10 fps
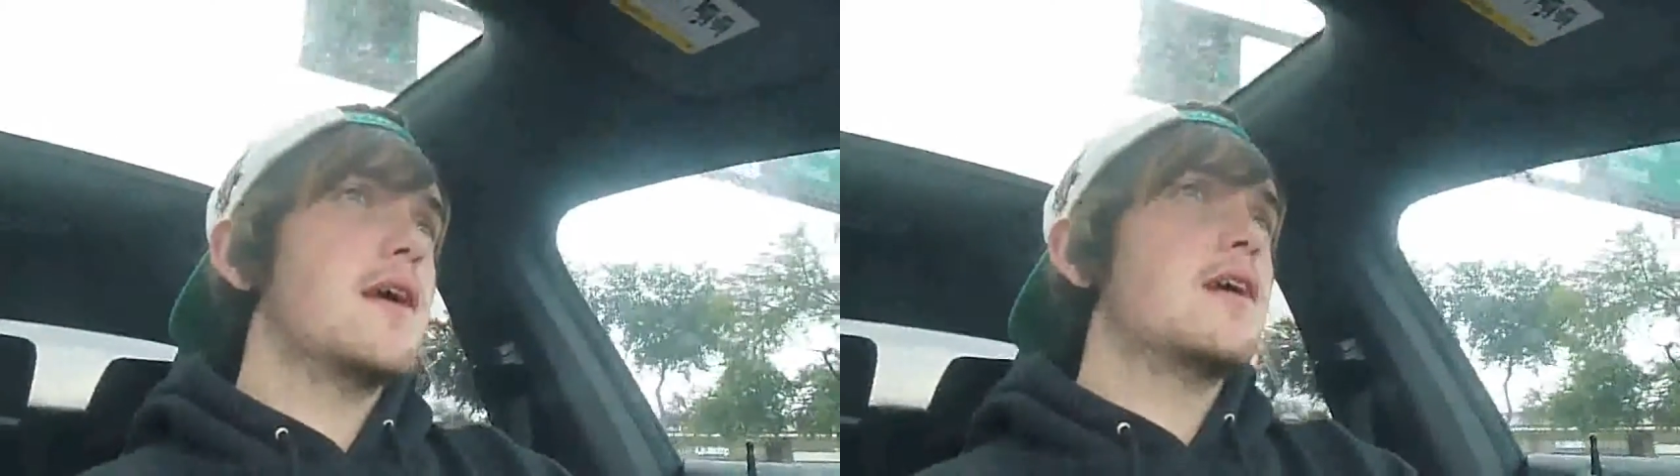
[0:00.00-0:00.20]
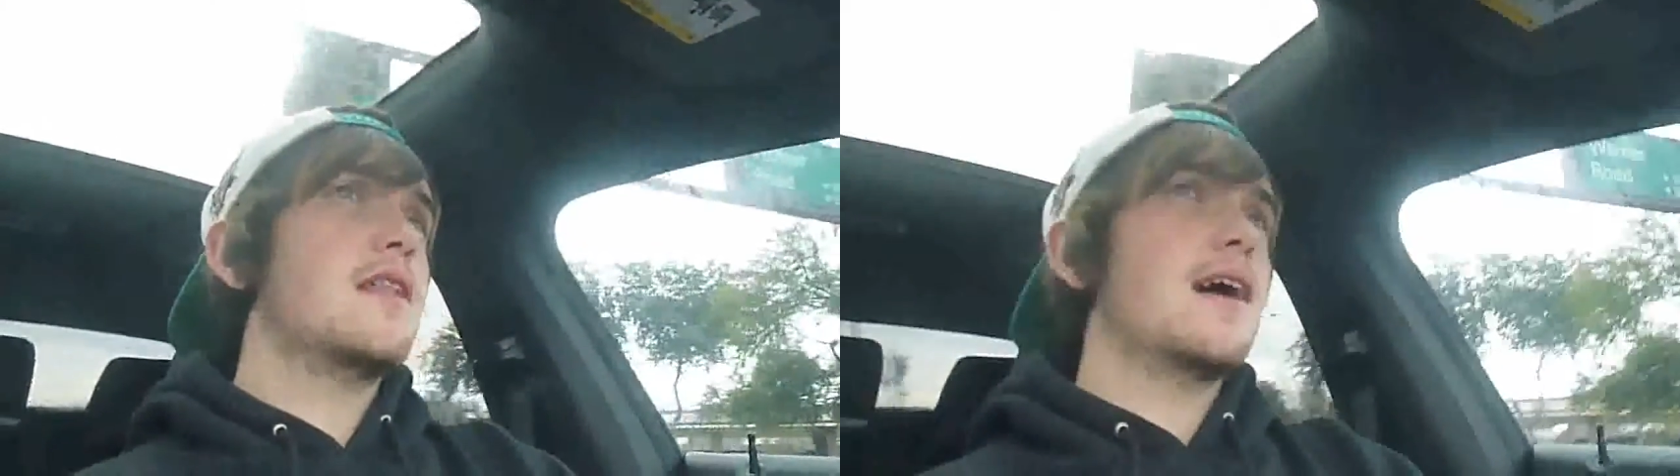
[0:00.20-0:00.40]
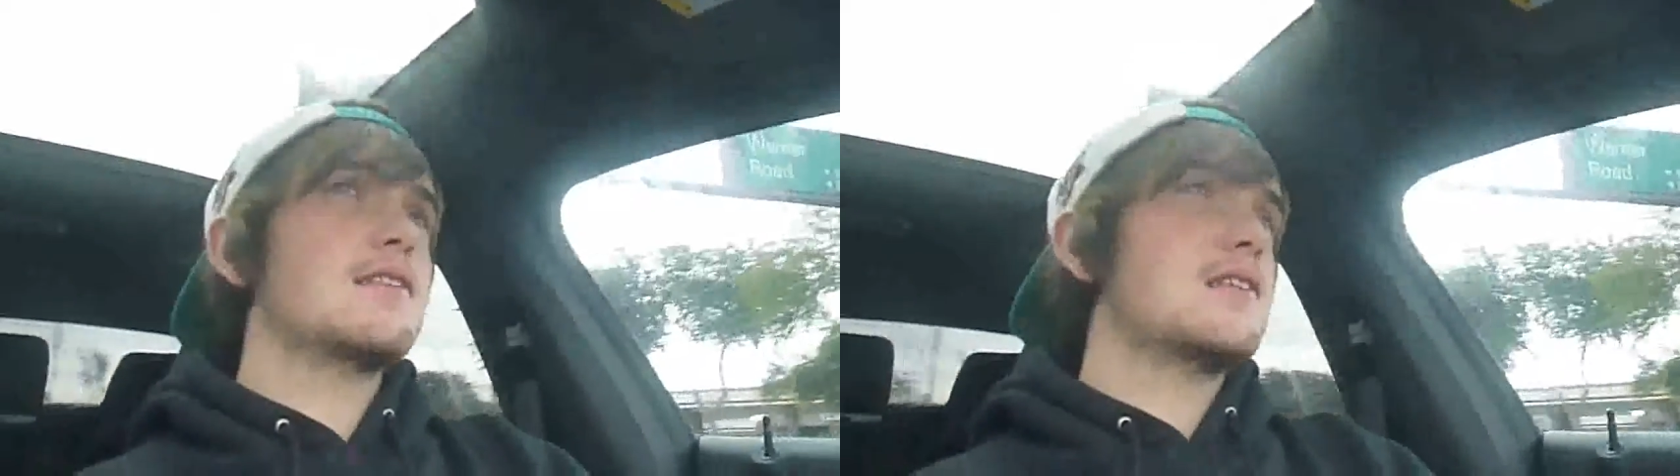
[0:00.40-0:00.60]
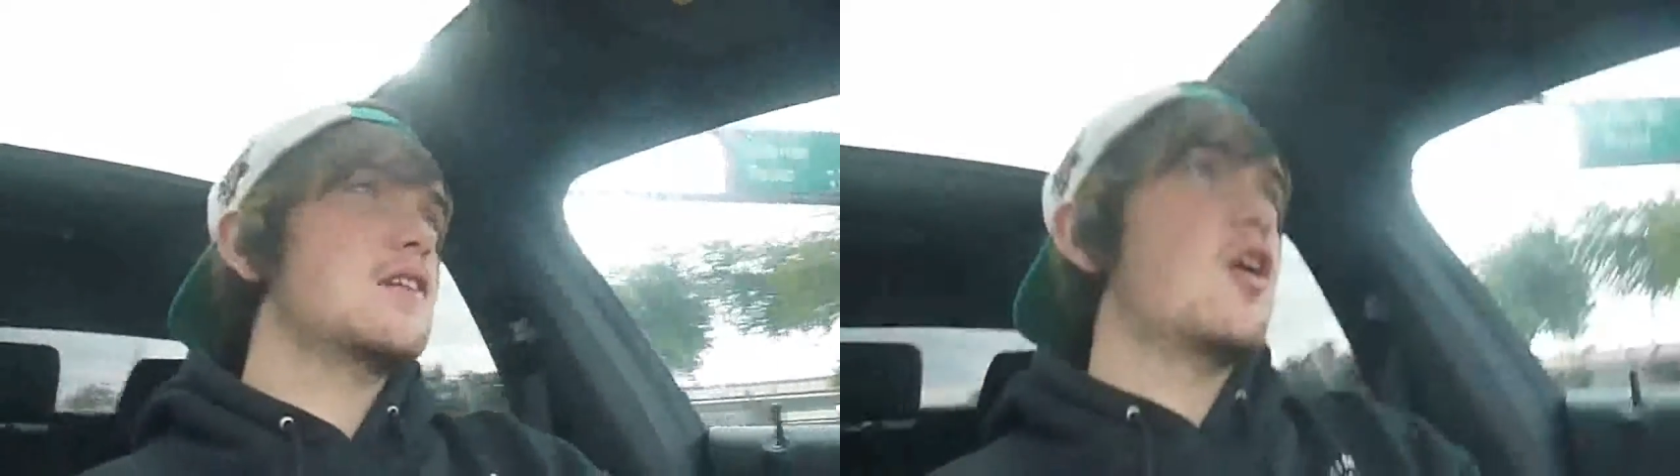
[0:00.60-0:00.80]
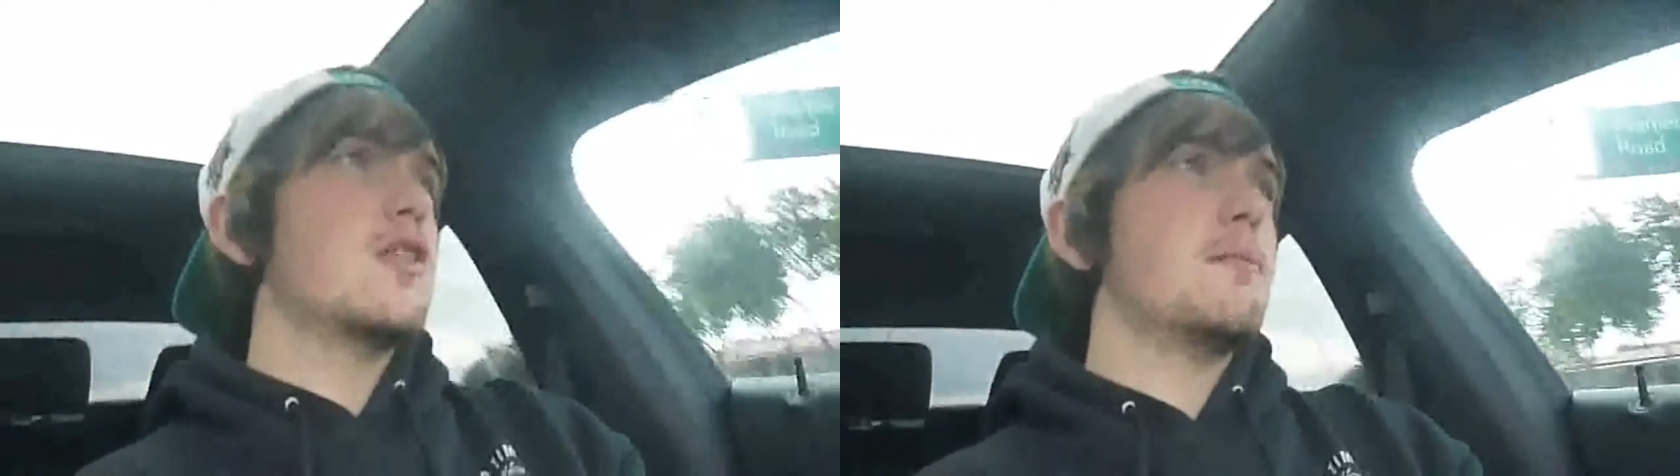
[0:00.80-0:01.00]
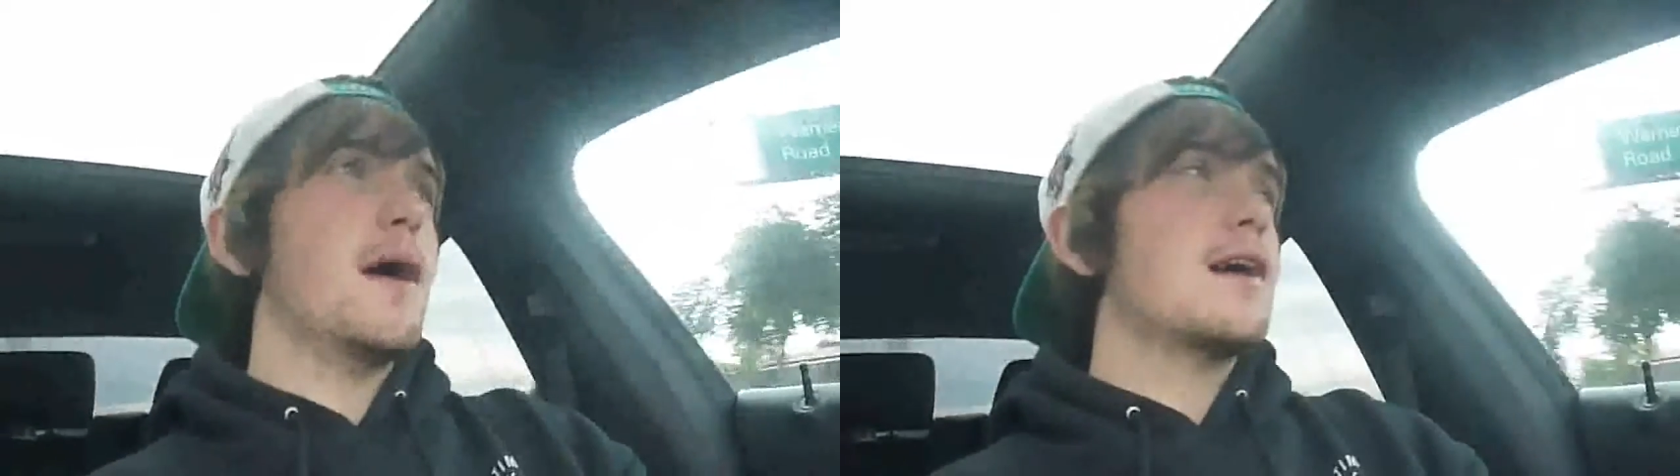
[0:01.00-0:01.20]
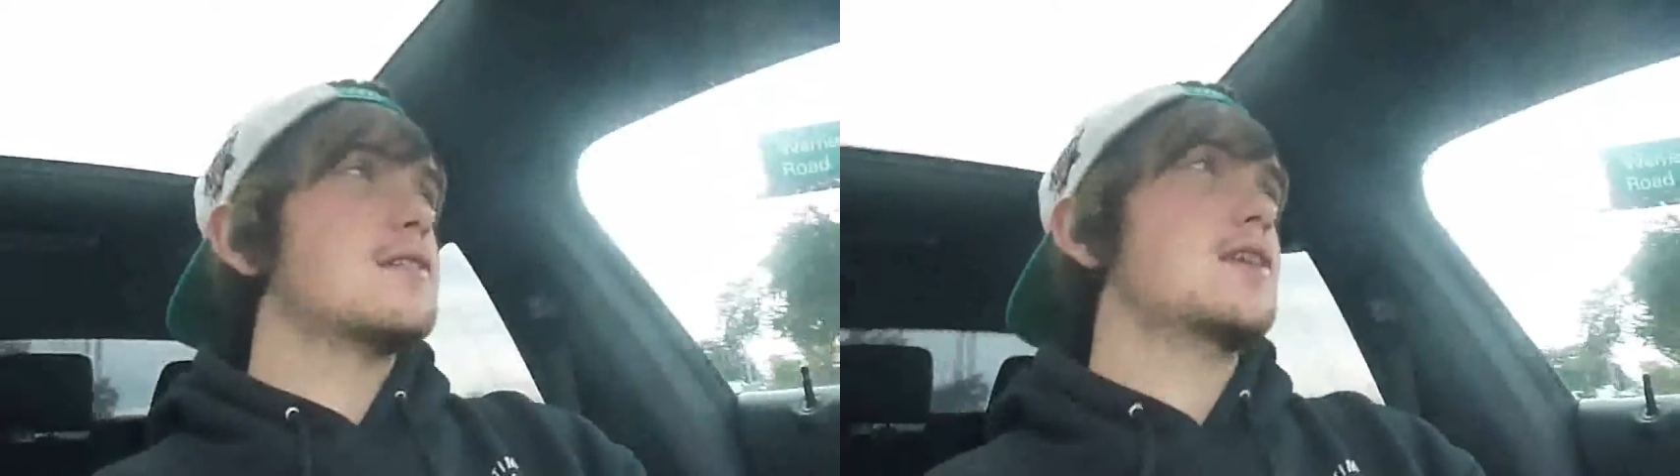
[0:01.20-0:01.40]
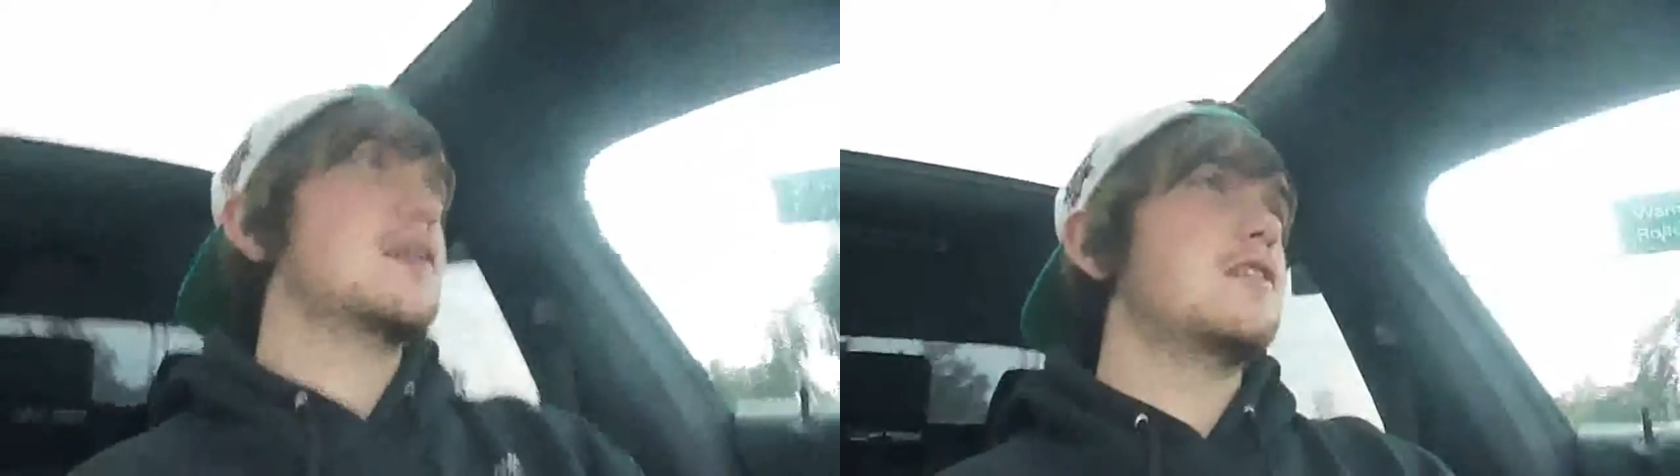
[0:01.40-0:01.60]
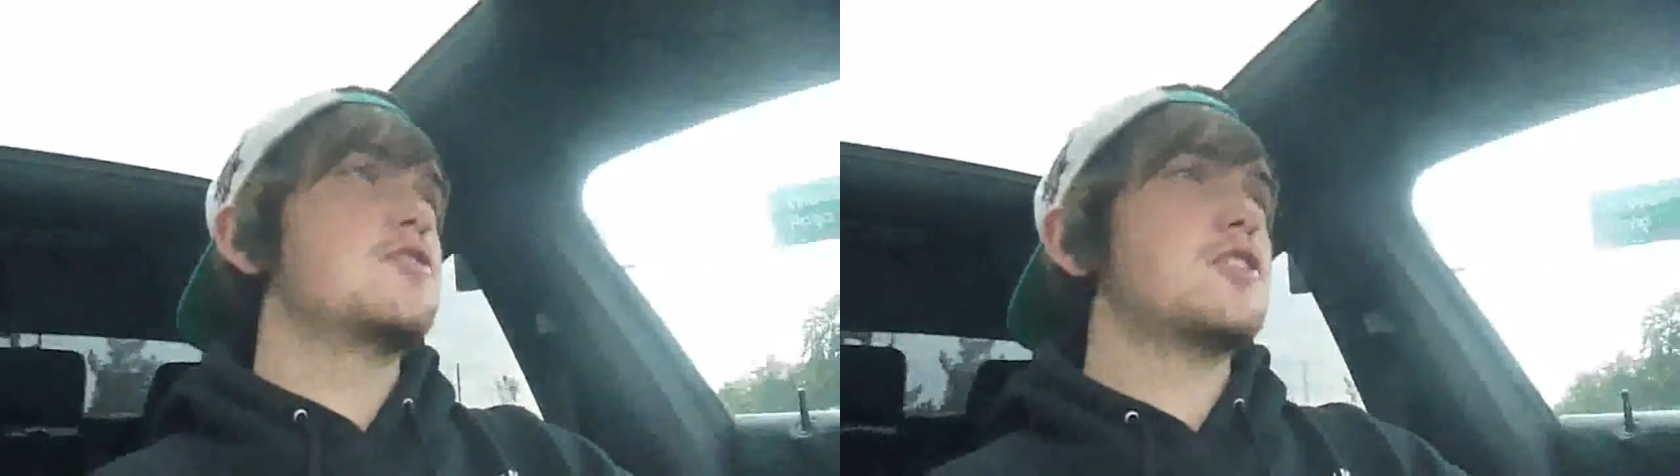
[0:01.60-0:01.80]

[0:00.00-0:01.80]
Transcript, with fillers: and like seeing all the backstage